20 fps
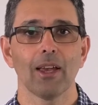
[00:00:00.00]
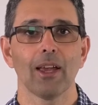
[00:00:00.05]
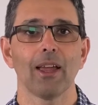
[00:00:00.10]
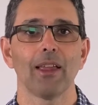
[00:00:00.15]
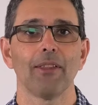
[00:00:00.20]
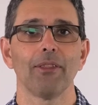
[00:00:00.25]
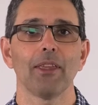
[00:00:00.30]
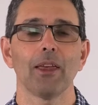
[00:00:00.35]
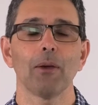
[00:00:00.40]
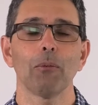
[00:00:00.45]

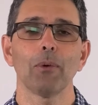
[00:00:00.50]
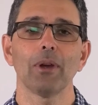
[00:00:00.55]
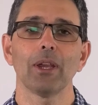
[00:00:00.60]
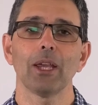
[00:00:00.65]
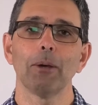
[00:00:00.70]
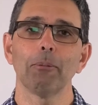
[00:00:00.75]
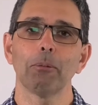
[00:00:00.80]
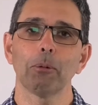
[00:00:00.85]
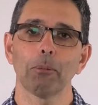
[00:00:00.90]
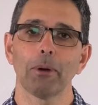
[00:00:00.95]
and then we
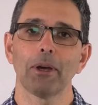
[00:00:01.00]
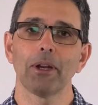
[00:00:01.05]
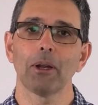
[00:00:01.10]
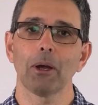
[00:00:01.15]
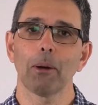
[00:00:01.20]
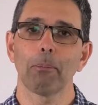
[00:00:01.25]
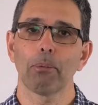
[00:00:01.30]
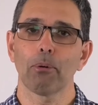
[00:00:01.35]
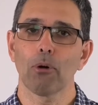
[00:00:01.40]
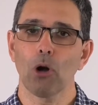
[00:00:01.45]
implement
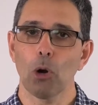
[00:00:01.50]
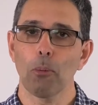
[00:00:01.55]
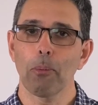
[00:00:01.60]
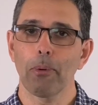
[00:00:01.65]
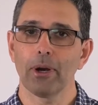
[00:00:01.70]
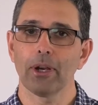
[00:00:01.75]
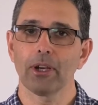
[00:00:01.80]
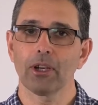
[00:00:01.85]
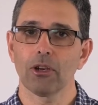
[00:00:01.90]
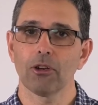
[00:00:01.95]

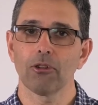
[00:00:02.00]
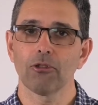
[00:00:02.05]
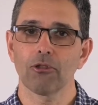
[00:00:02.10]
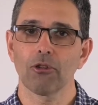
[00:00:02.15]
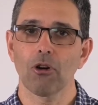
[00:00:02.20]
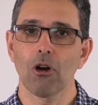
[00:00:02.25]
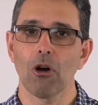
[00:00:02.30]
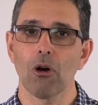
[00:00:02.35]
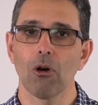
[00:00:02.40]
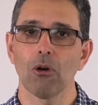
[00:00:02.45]
appropriate
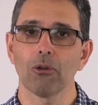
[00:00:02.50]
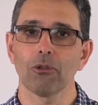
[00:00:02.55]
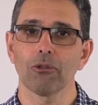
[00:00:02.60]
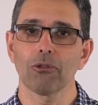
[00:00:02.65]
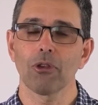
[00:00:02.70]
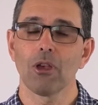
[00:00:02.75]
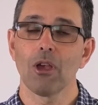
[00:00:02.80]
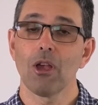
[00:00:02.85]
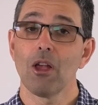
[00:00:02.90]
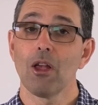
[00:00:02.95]

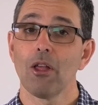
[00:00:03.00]
controls.